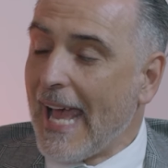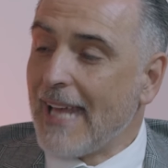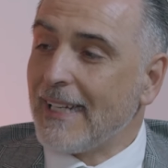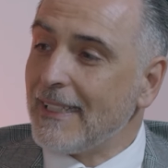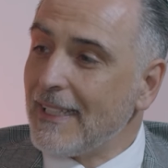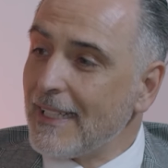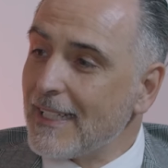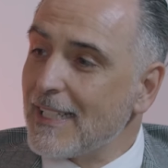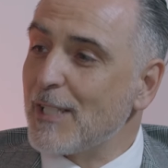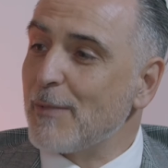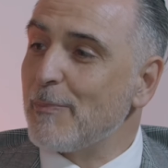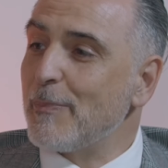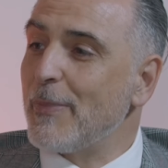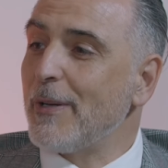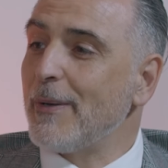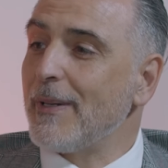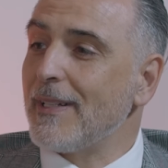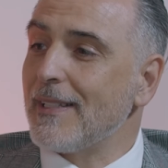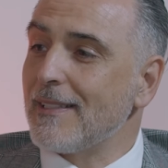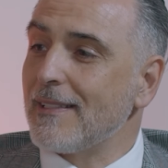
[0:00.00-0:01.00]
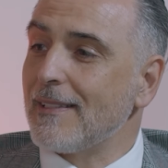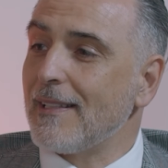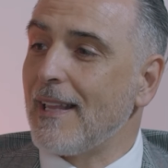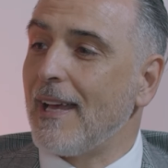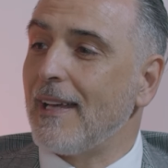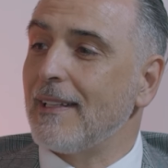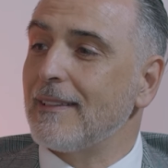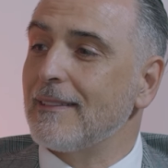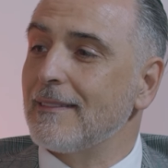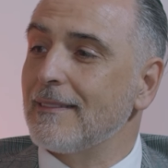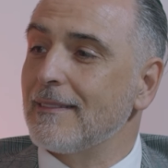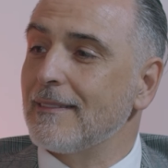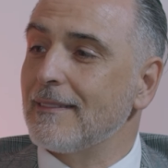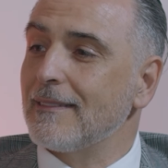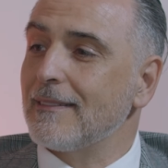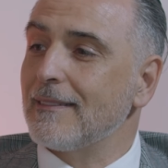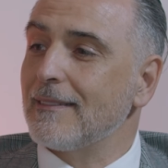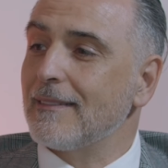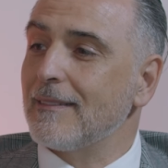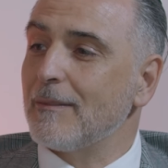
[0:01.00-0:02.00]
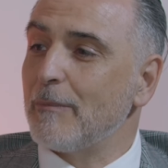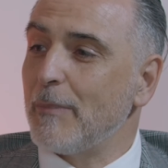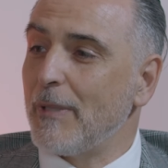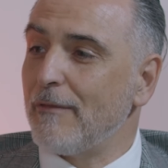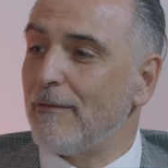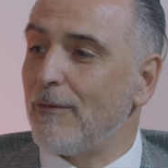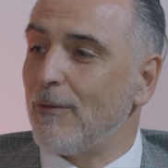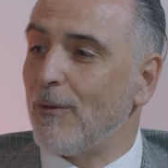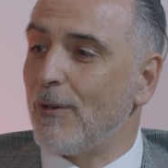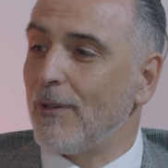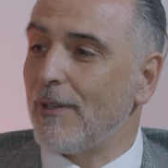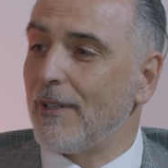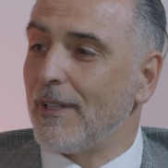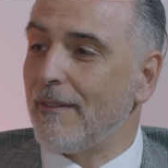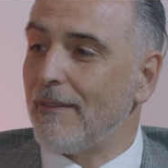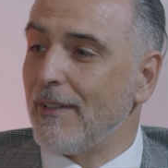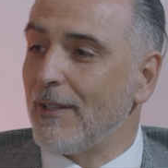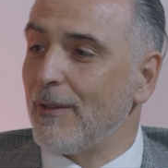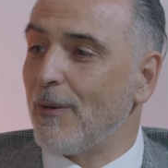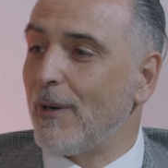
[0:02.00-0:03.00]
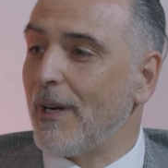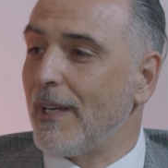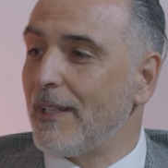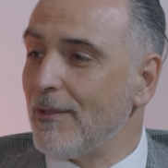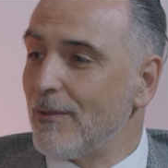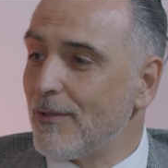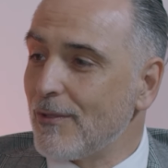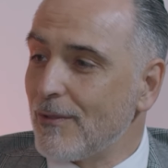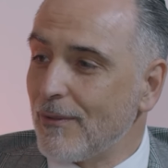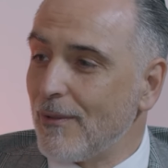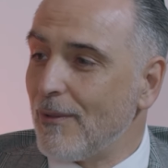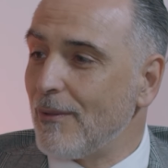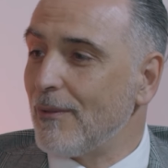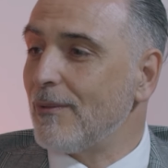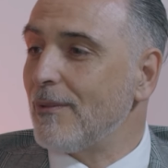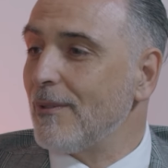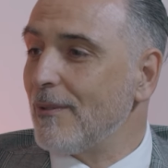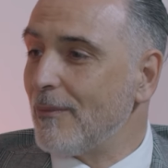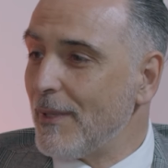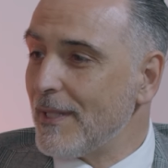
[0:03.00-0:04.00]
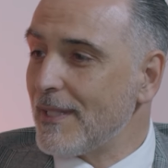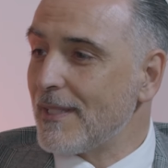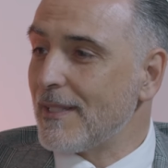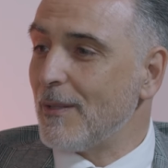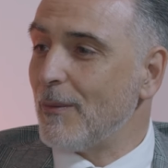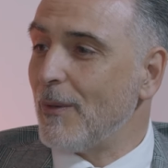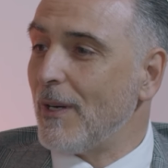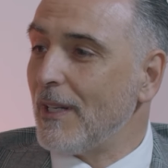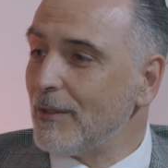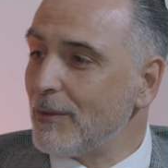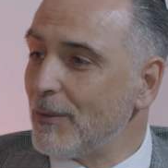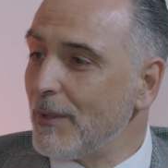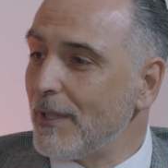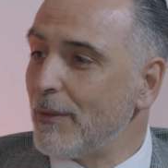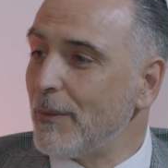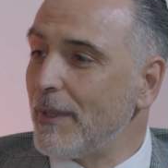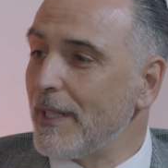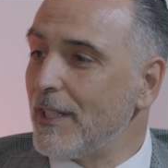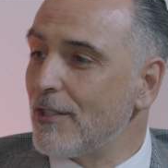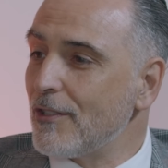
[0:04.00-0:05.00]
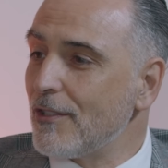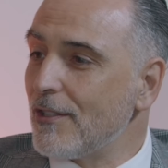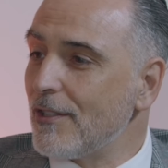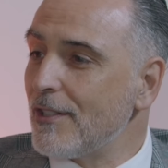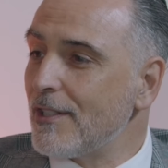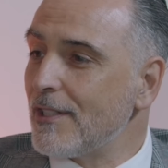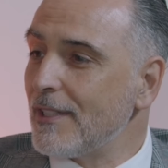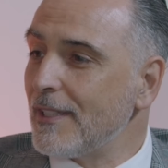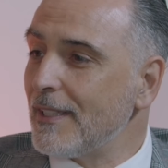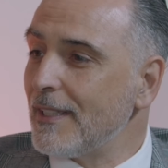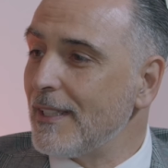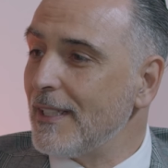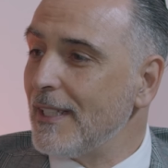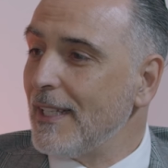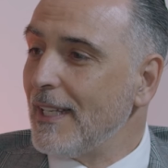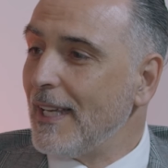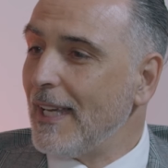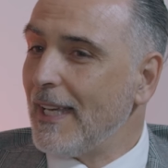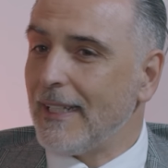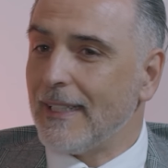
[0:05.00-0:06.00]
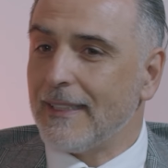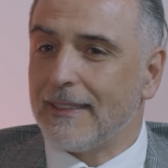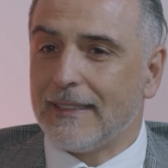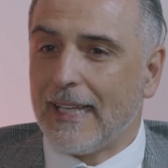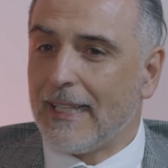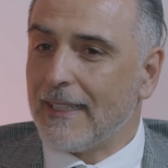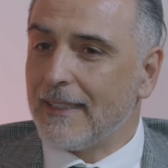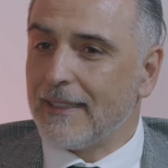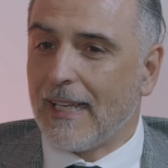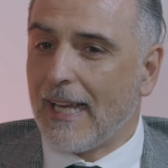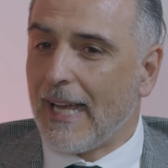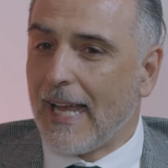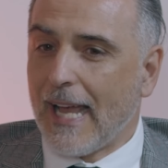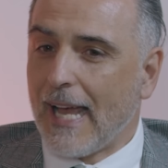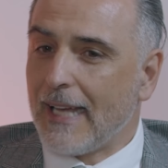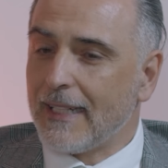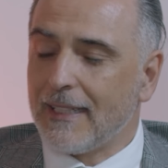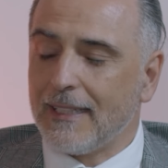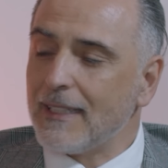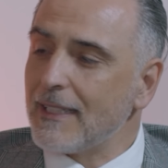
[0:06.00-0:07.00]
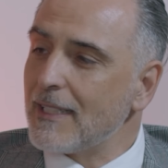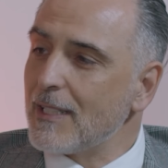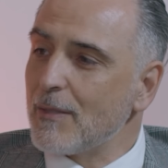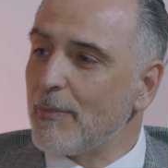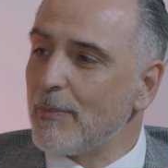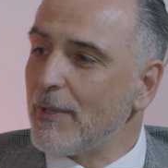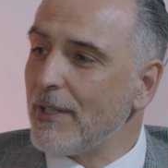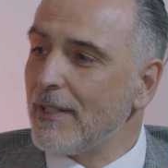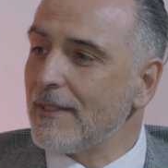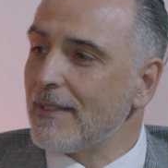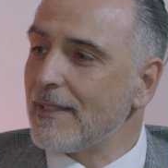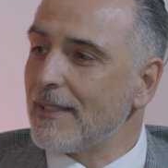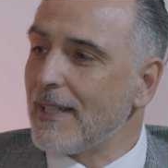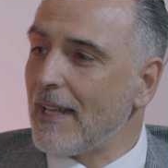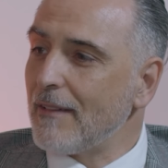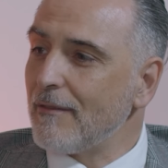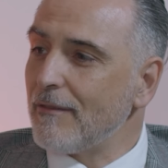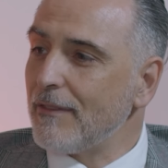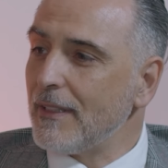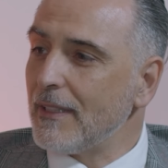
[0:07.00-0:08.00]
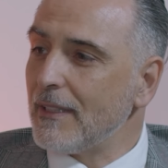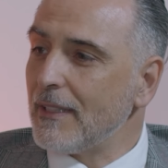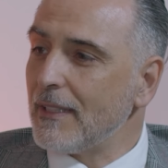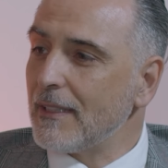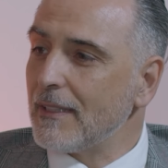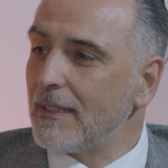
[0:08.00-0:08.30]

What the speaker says: hadn't experienced that before, even though I used to go once in a while to a Greek church and attend. I hadn't experienced that feeling.